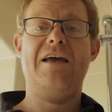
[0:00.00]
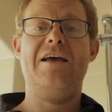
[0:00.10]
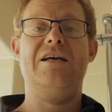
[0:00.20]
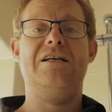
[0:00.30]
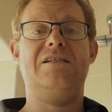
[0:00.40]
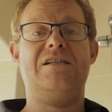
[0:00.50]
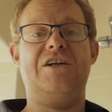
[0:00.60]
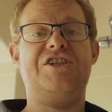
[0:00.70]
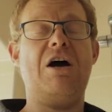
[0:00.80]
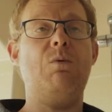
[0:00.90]
is a
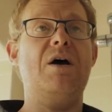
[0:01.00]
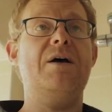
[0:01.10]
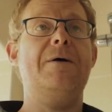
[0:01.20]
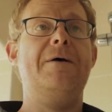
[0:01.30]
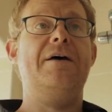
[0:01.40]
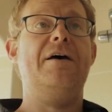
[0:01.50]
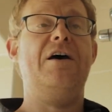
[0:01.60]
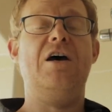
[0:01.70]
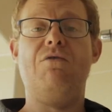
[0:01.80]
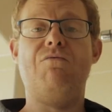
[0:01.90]
shower
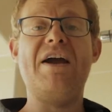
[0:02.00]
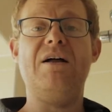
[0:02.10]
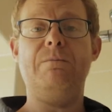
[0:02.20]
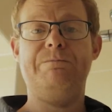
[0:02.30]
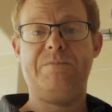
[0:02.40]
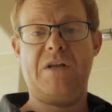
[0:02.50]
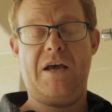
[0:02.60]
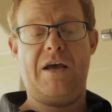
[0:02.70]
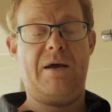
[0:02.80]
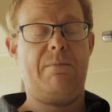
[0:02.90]
rail,
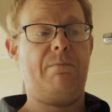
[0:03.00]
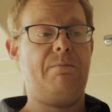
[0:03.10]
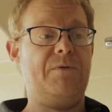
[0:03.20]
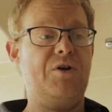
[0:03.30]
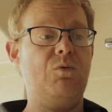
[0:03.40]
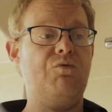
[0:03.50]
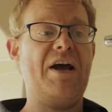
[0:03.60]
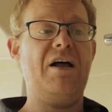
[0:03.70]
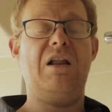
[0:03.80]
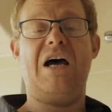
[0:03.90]
new
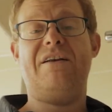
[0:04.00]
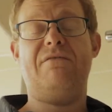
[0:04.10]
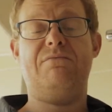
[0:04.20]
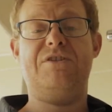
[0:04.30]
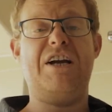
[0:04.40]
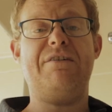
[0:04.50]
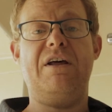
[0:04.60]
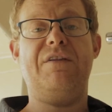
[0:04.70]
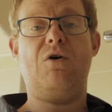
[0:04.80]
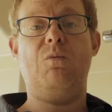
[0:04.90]
rail, and
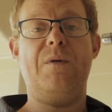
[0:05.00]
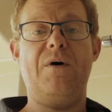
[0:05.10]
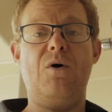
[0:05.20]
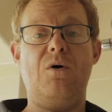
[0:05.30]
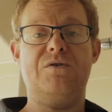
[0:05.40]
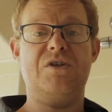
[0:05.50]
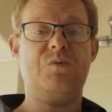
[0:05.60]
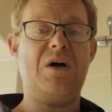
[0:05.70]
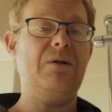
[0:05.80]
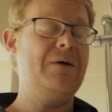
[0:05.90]
generally they come with a hose as
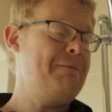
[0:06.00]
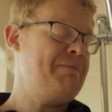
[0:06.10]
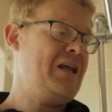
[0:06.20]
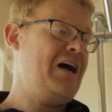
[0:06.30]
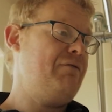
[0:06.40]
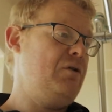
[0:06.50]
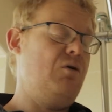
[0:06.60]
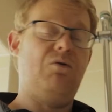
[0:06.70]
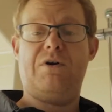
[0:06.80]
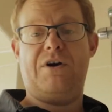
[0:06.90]
well. Have a
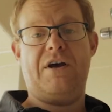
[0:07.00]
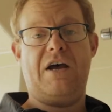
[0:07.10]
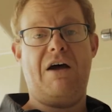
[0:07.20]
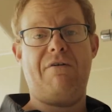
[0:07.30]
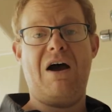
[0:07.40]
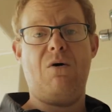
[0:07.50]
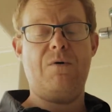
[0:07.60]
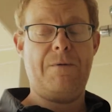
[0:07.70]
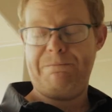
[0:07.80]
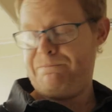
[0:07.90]
look
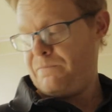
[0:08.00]
around.